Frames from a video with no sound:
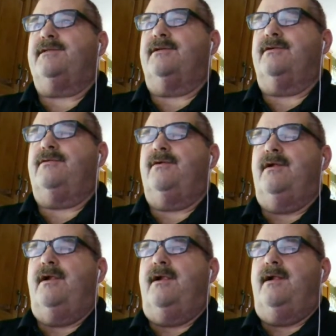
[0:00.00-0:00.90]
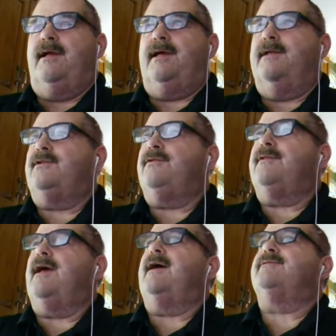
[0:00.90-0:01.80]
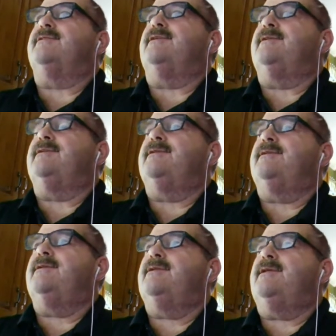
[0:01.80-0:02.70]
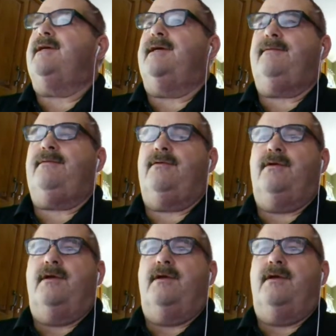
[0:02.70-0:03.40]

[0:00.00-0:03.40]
So in 2010,